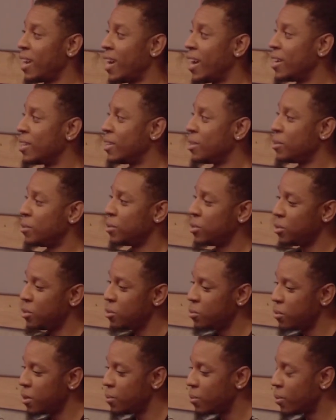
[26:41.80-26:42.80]
How do
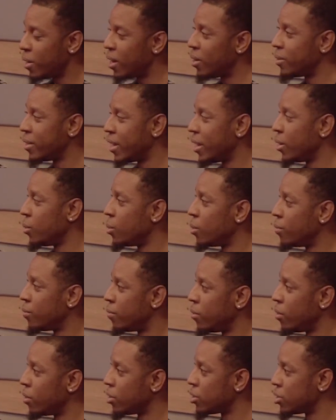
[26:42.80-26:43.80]
you people out there who have
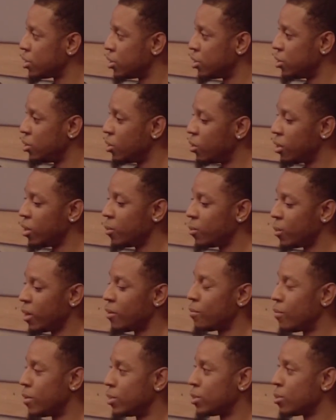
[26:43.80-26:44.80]
lost your
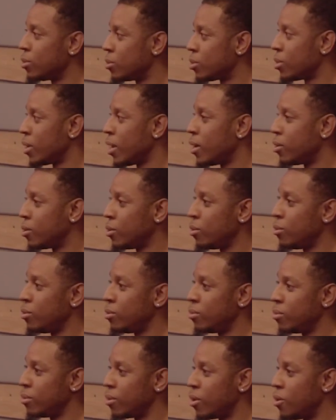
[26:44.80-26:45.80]
loved ones also? How do you
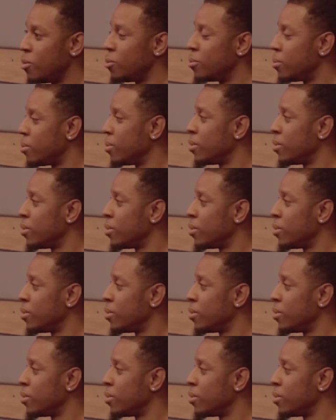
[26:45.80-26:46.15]
cope?